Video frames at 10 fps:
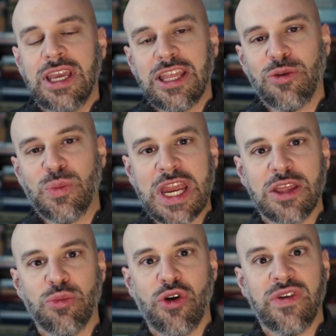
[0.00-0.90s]
At the
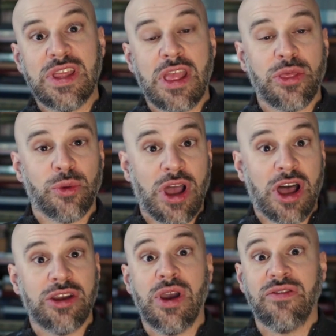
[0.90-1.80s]
beginning of the movie and then
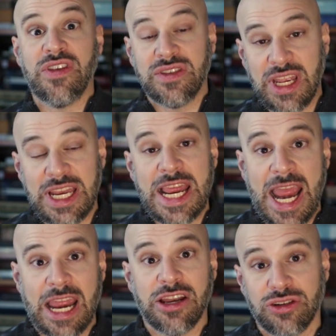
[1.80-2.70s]
throughout, you have this
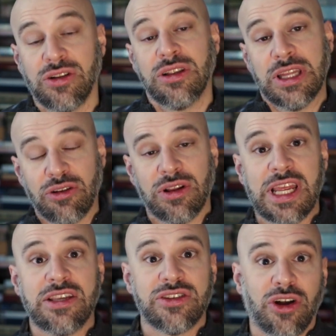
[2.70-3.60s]
idiot angel,
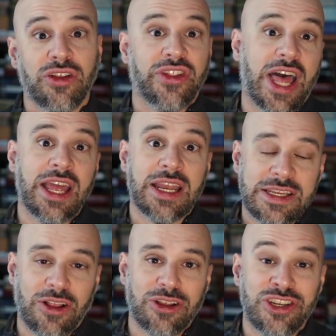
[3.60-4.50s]
literally he's called that,
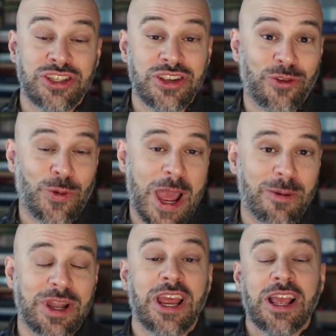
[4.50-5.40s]
intelligence of a
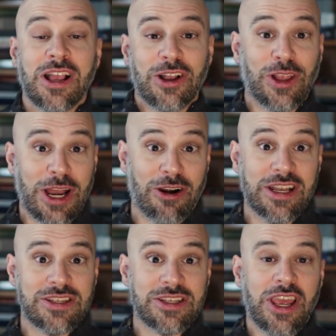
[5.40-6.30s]
rabbit,
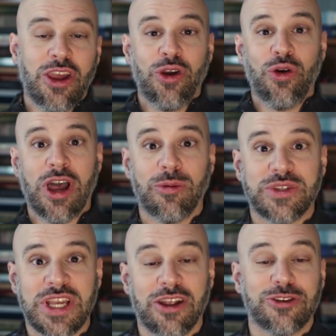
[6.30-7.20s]
Clarence, who
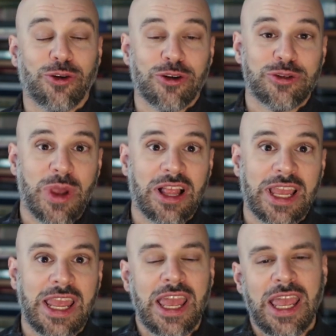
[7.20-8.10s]
helps out George
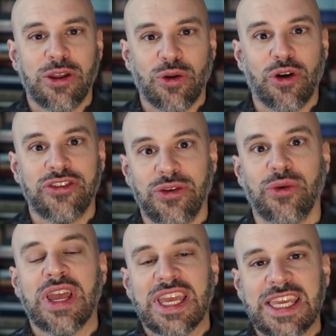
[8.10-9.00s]
Bailey in order
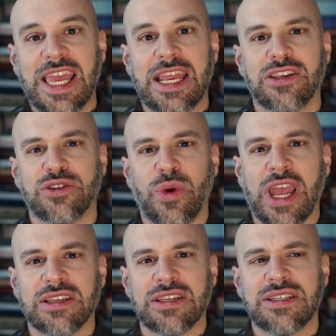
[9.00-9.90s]
to get his
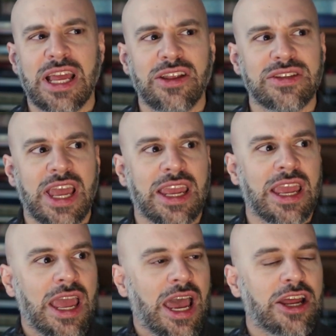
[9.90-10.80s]
wings. It sounds
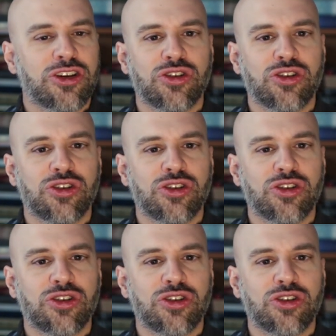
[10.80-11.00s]
like a